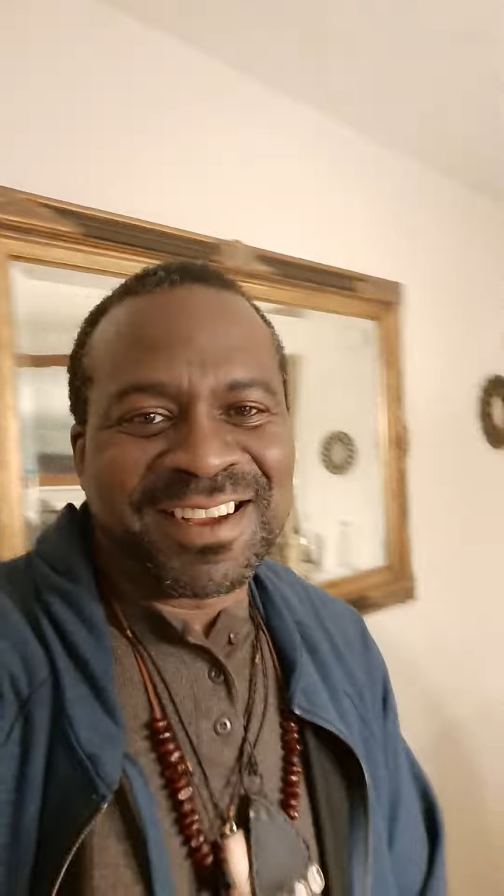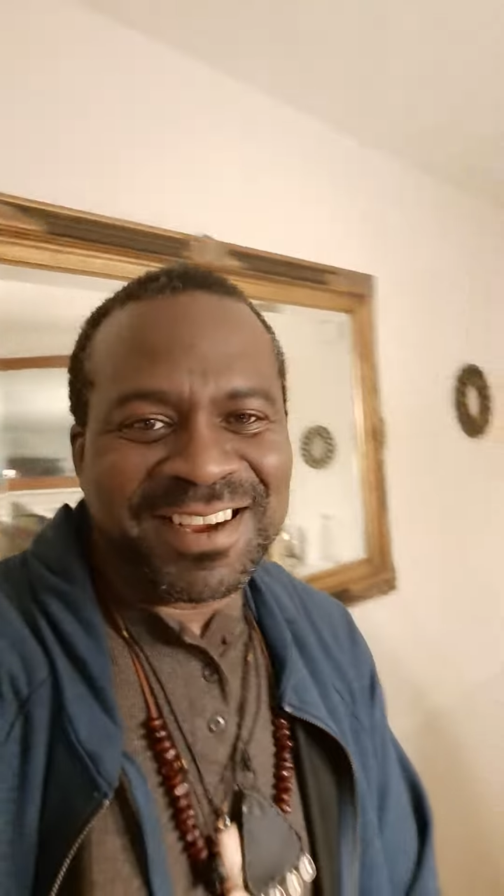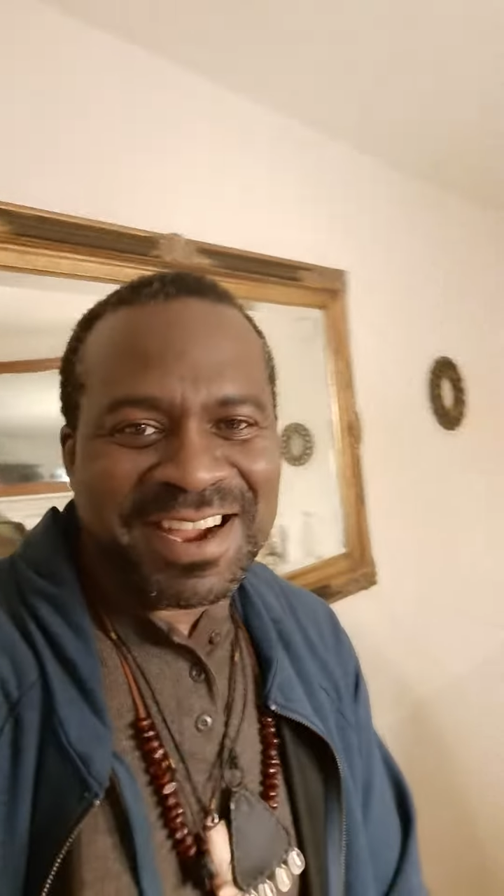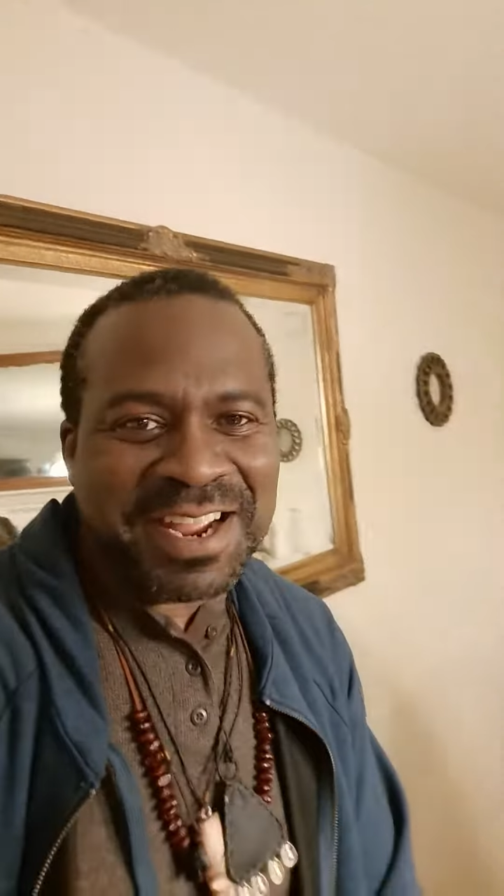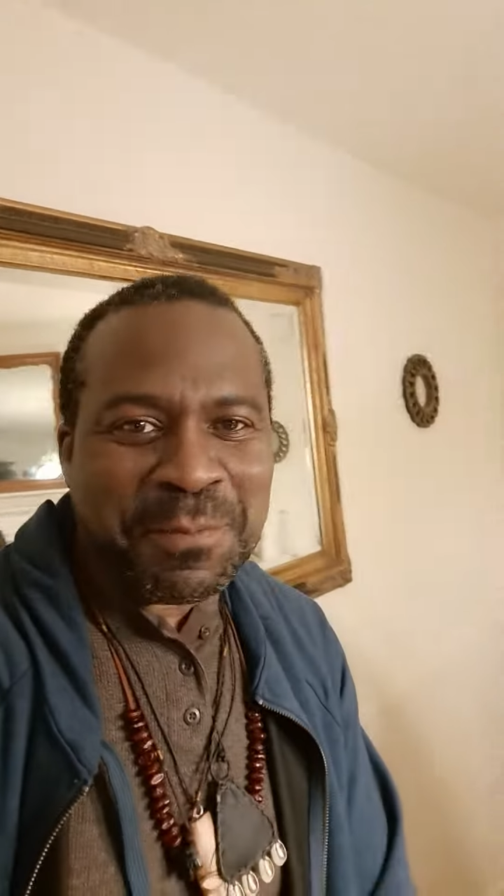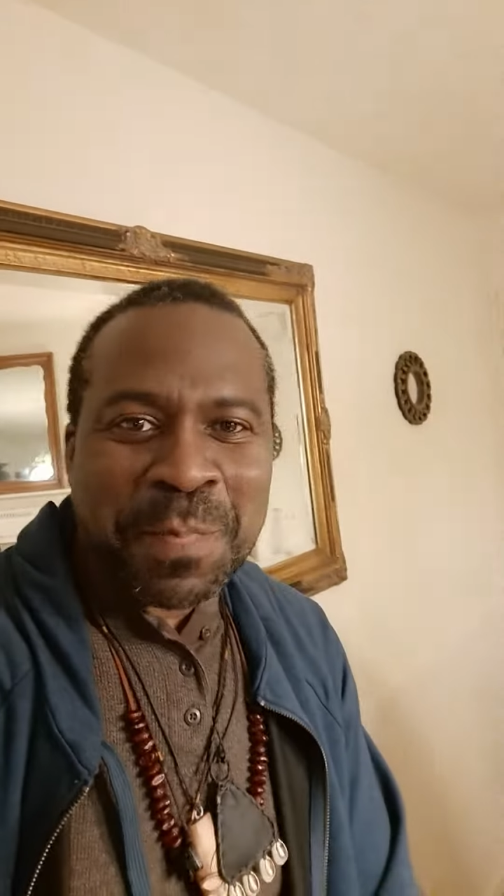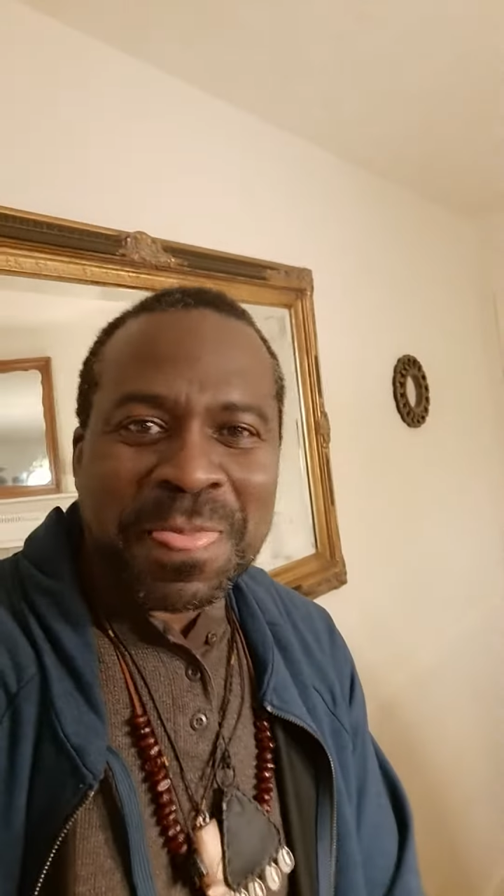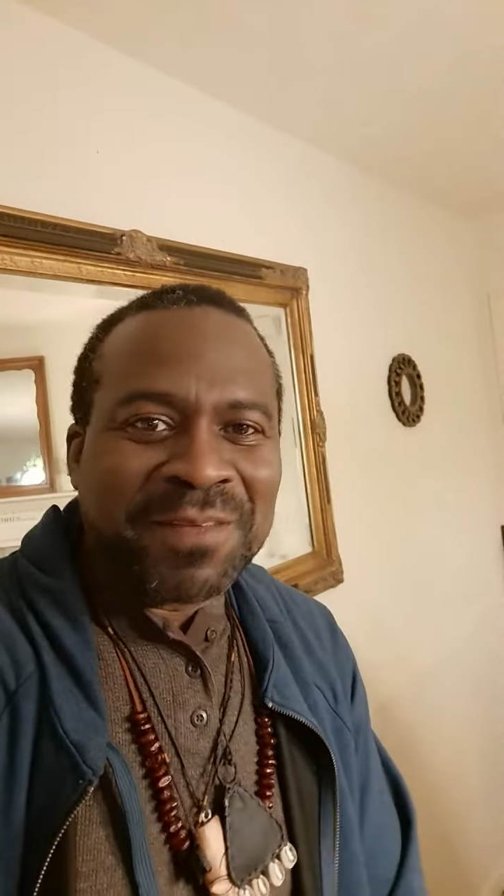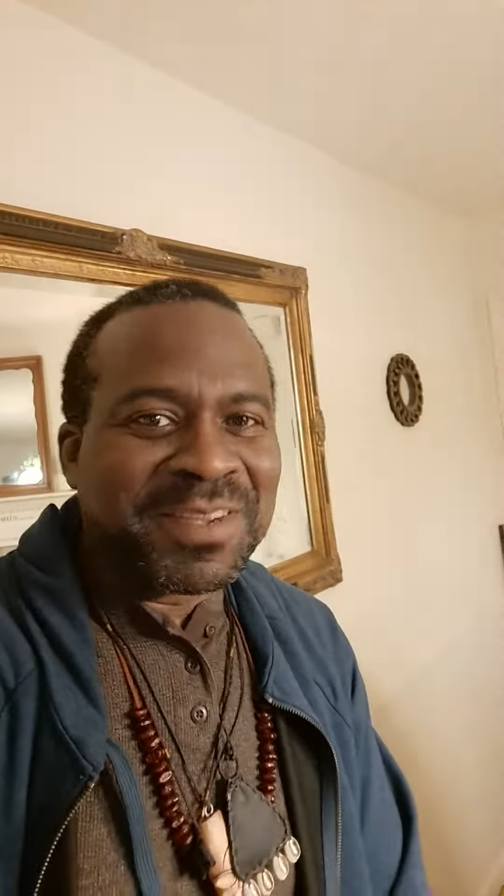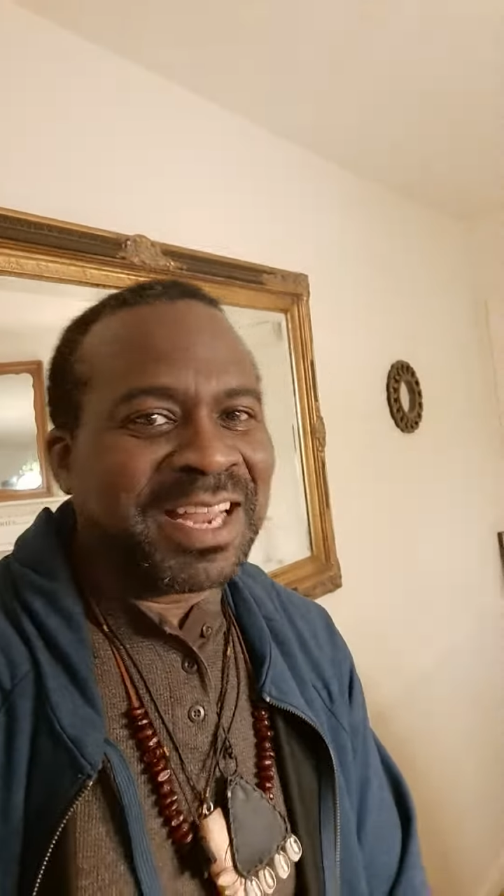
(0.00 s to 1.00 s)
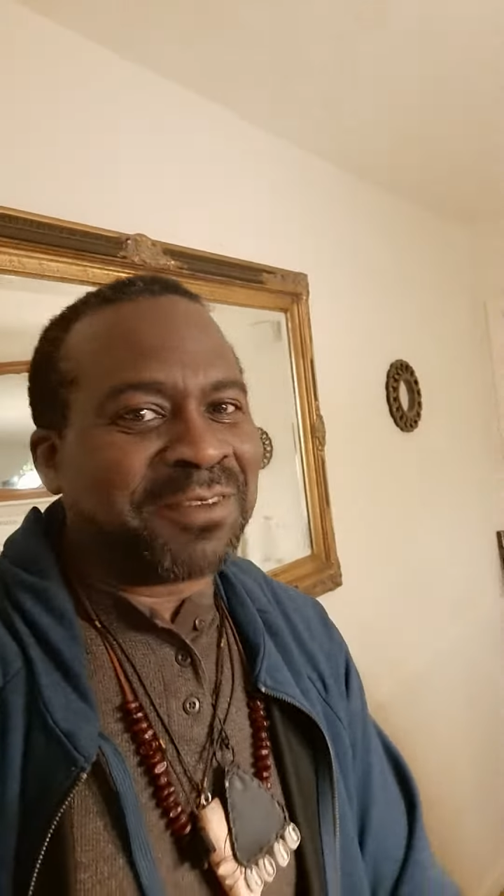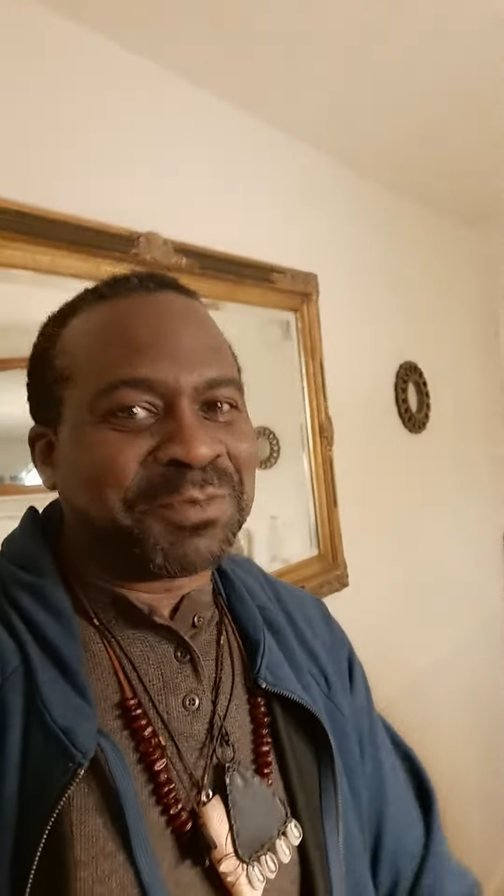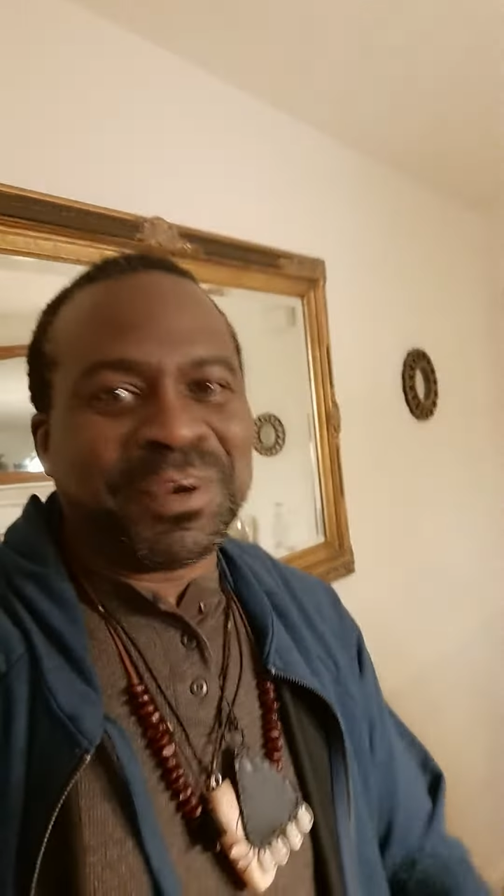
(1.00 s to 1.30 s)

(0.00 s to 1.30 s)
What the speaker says: All right, got a